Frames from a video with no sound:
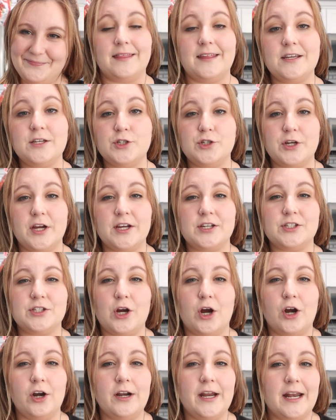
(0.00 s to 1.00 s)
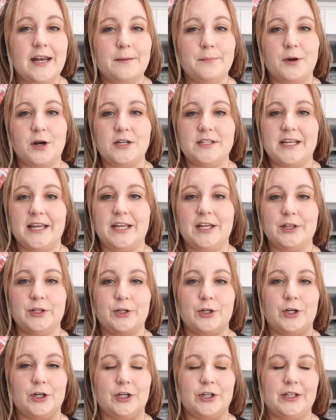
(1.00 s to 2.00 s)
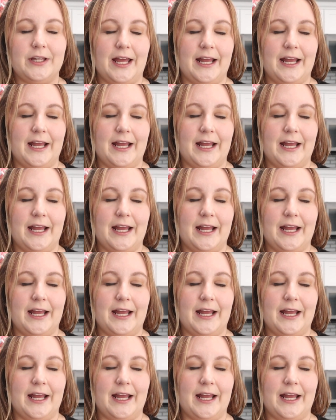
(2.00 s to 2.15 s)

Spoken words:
These drinks aren't any particular,